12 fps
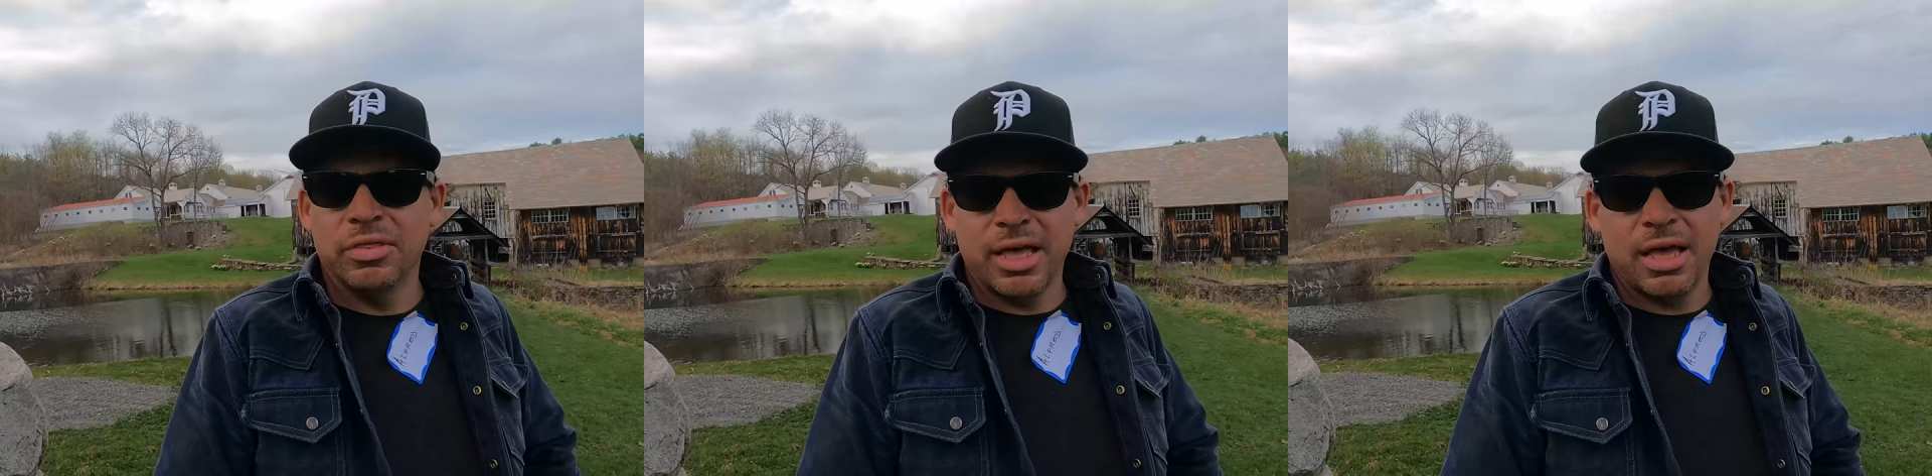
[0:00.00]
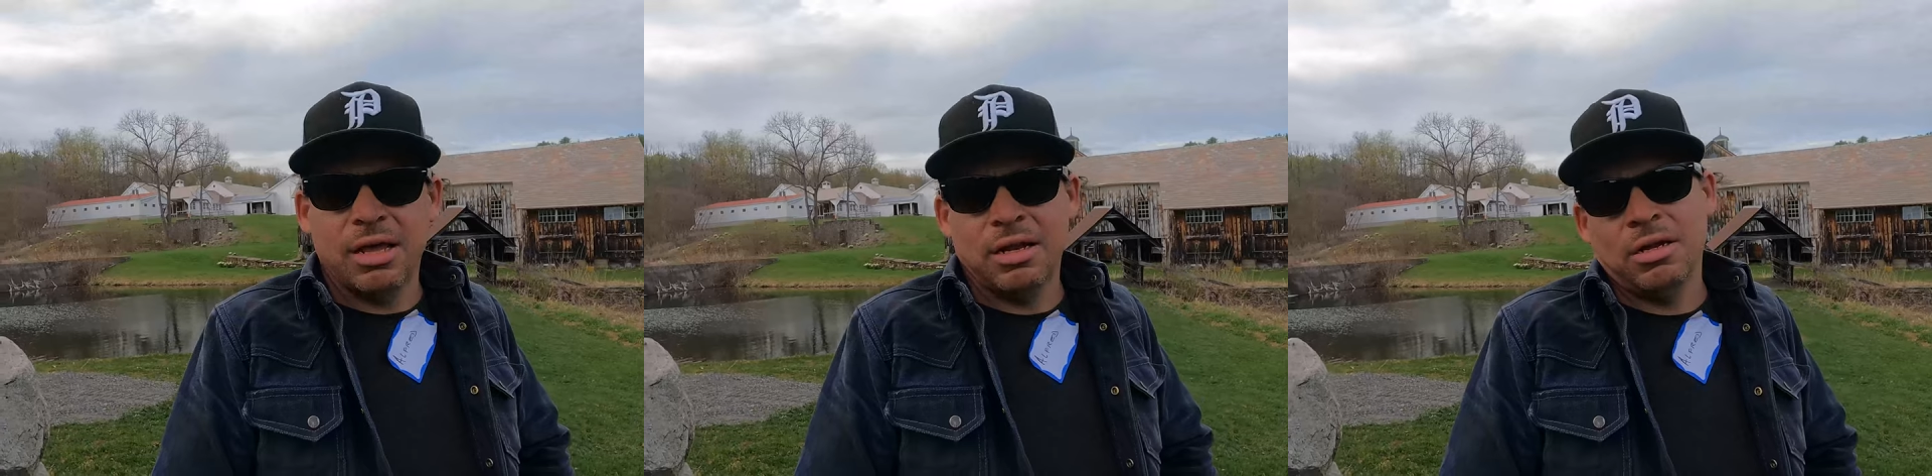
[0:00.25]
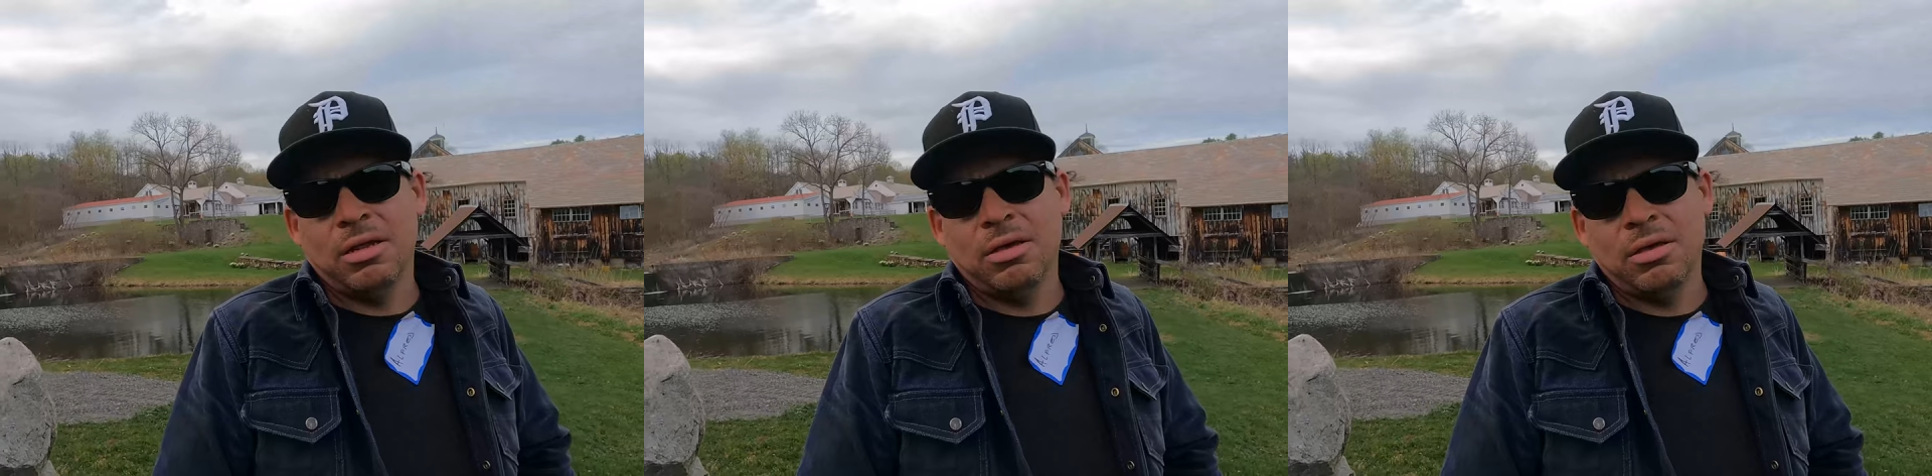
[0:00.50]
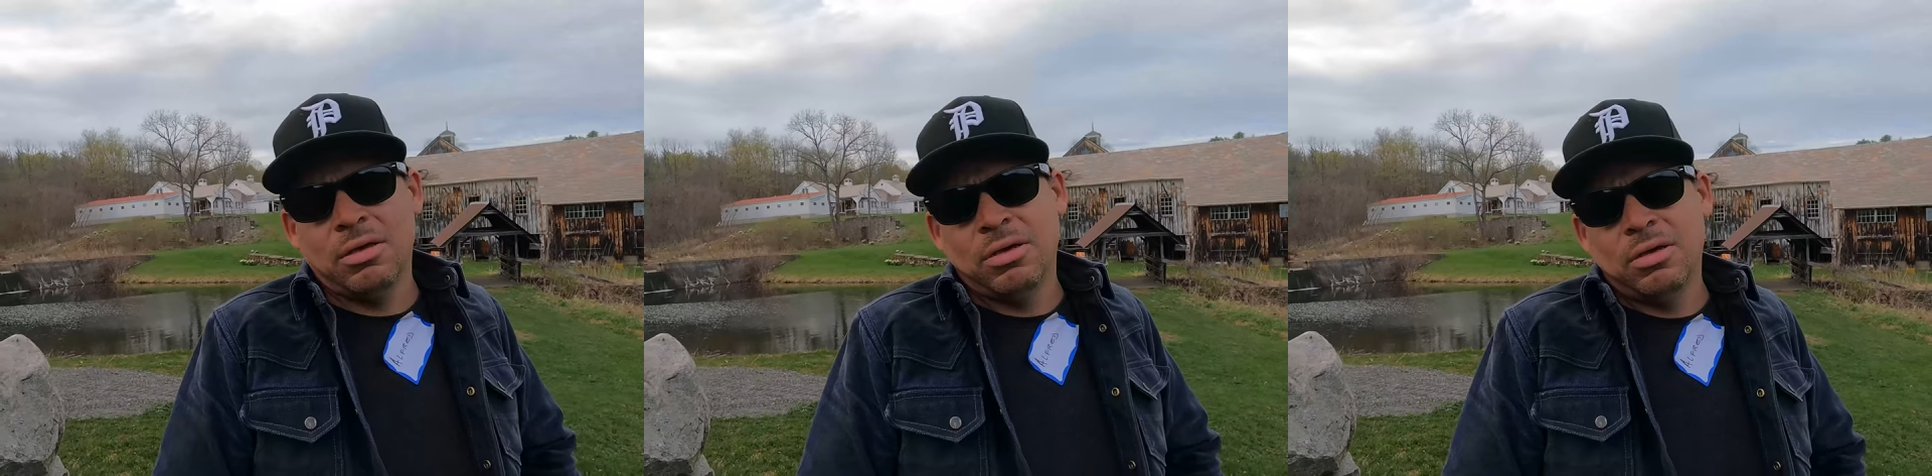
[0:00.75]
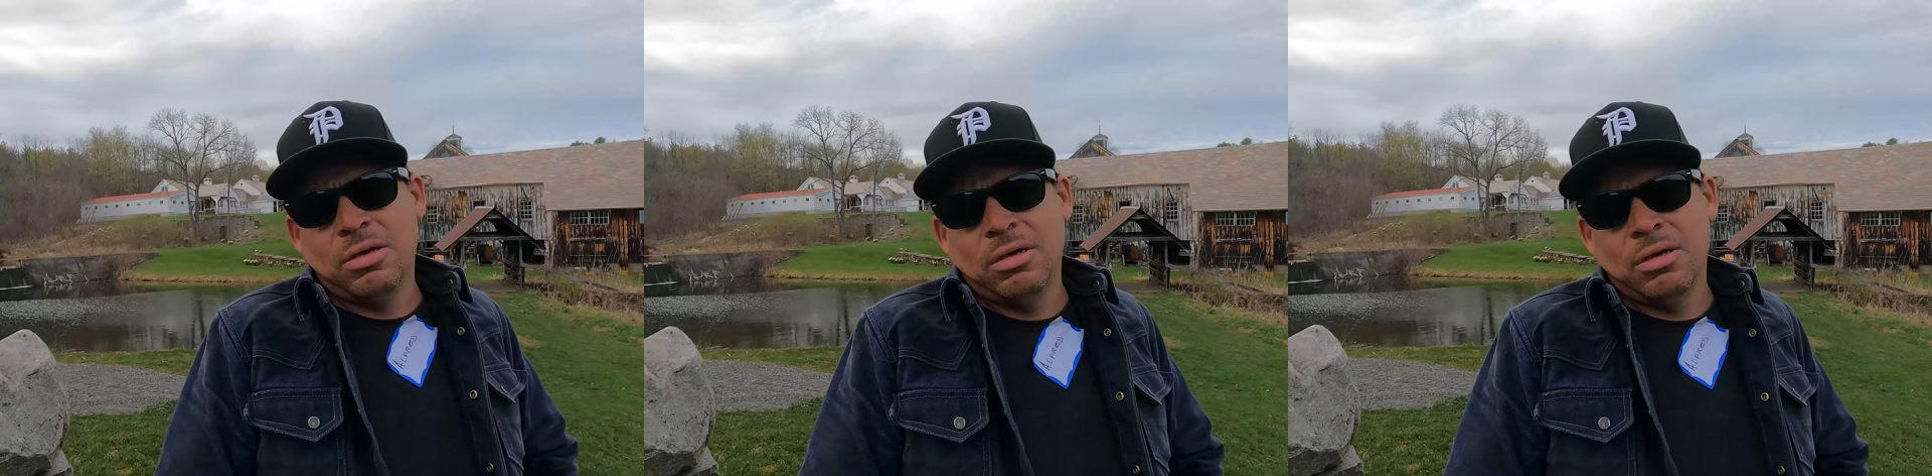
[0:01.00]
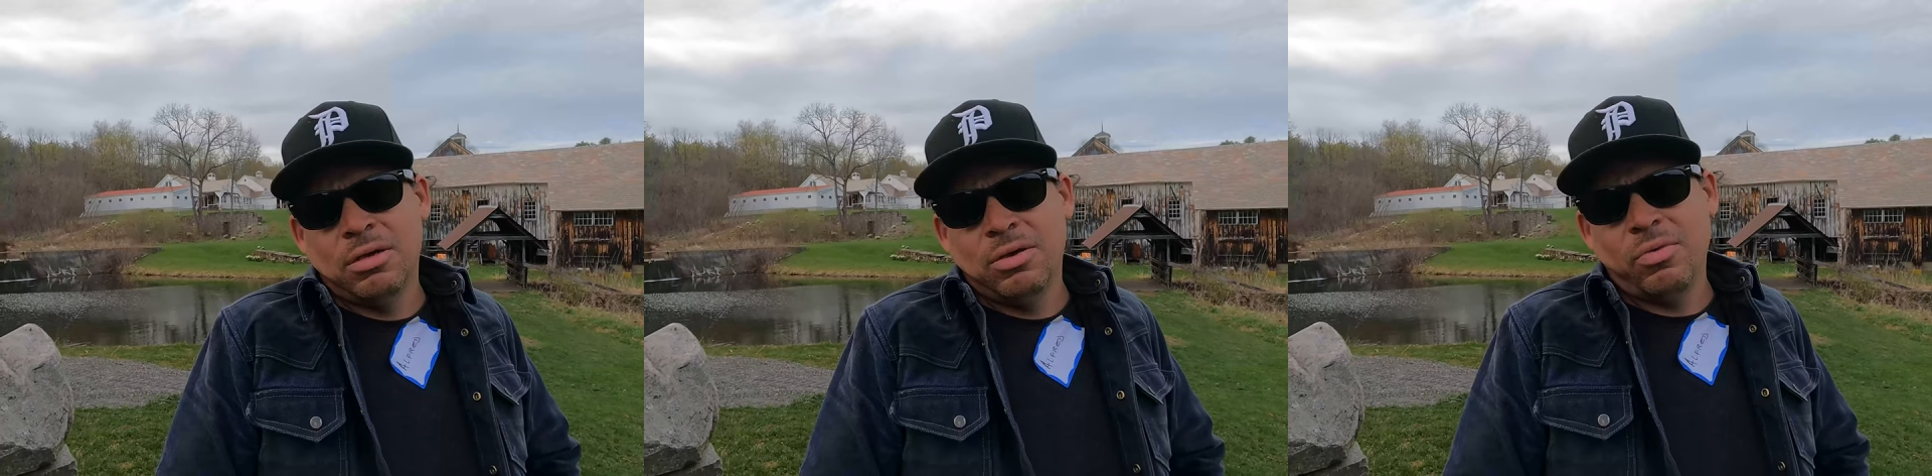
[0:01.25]
And then
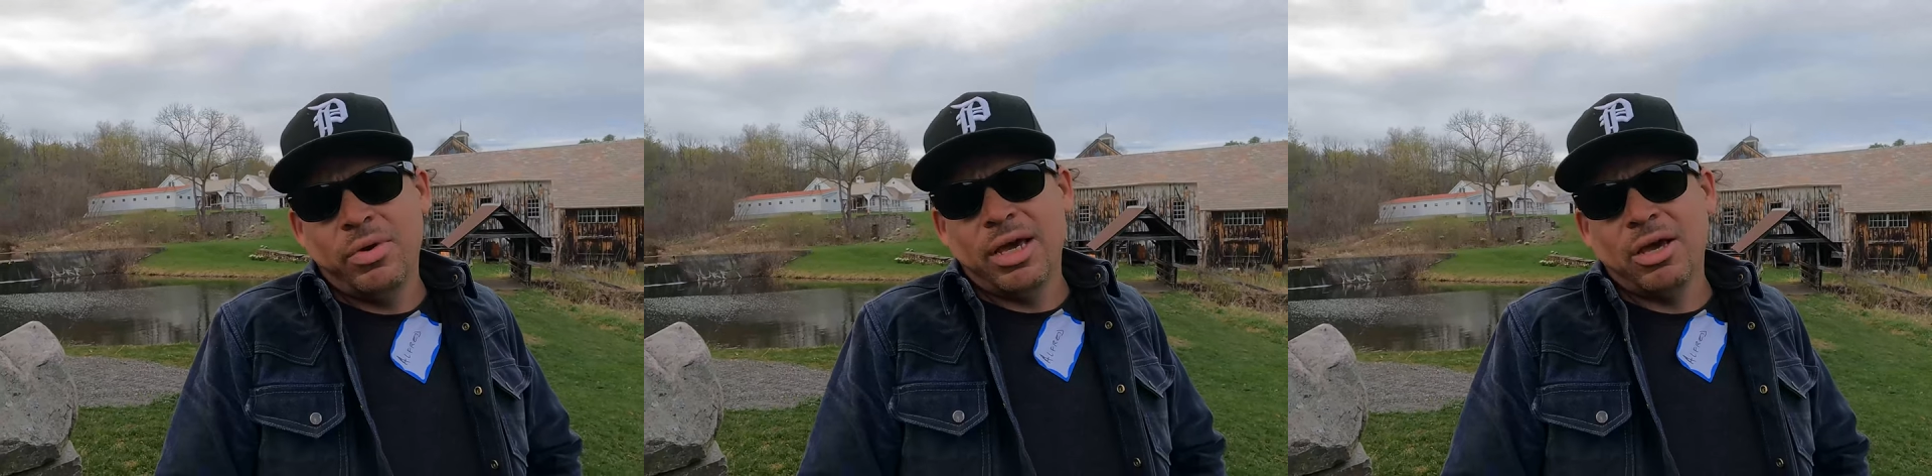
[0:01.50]
when